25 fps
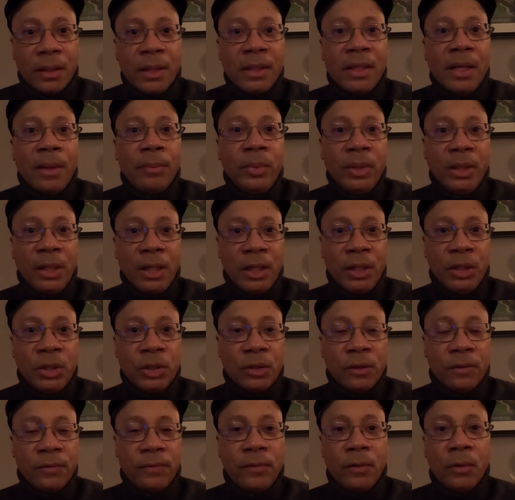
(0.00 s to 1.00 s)
an
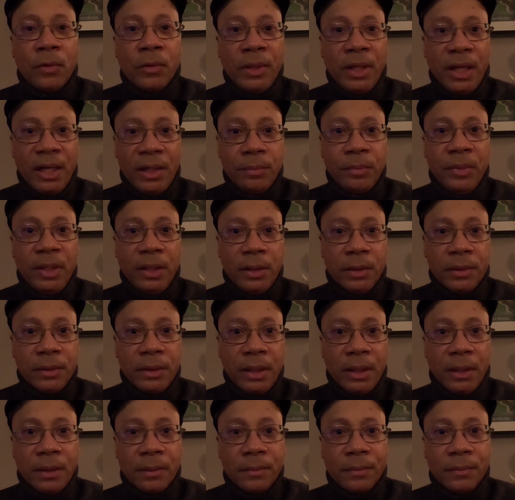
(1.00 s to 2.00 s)
application for net
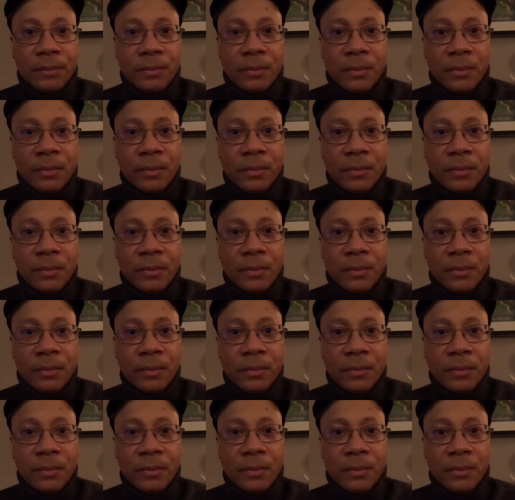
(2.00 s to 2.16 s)
metering.